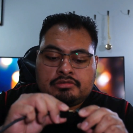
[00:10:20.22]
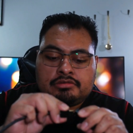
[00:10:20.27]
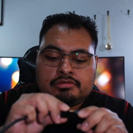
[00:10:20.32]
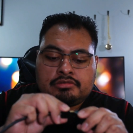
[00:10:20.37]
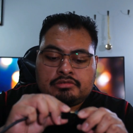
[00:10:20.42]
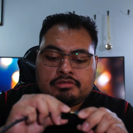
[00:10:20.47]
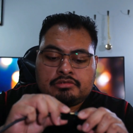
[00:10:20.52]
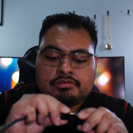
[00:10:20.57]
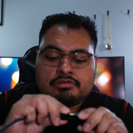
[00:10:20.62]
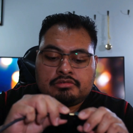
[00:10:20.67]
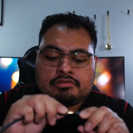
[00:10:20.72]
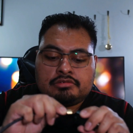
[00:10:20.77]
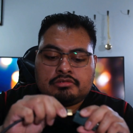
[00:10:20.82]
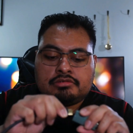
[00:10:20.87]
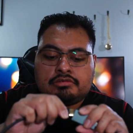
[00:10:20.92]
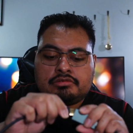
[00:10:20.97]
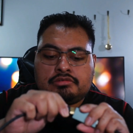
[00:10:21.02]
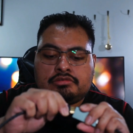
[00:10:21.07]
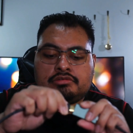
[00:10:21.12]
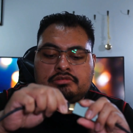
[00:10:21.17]

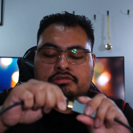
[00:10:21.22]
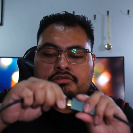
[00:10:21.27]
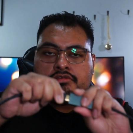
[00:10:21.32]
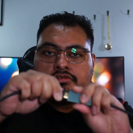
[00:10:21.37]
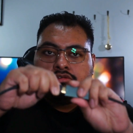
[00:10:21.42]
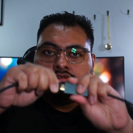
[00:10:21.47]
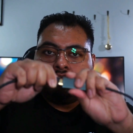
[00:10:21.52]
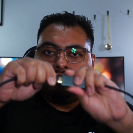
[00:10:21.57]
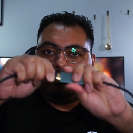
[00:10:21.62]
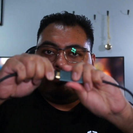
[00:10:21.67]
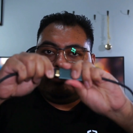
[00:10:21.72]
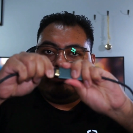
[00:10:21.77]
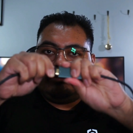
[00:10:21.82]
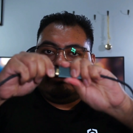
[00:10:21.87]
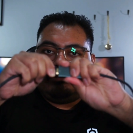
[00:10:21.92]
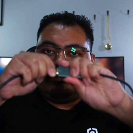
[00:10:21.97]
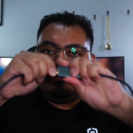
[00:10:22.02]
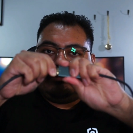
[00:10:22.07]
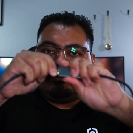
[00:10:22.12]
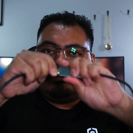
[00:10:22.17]

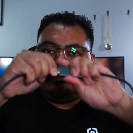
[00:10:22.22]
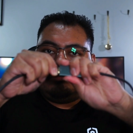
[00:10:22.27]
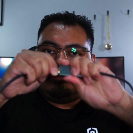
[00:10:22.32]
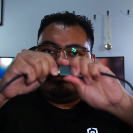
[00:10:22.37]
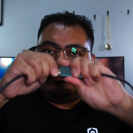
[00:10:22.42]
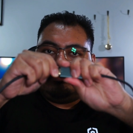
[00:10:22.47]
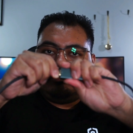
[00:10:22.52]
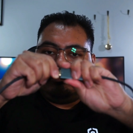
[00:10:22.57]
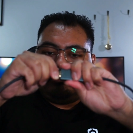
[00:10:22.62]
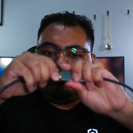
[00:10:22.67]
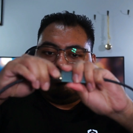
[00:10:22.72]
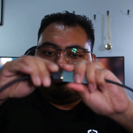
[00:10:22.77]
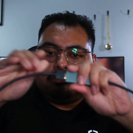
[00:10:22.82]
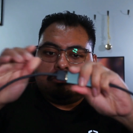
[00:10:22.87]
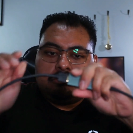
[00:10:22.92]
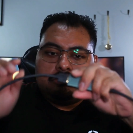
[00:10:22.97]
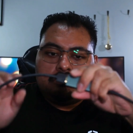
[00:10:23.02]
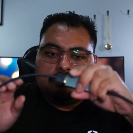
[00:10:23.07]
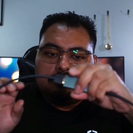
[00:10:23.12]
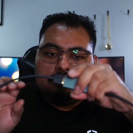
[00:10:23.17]
[no speech]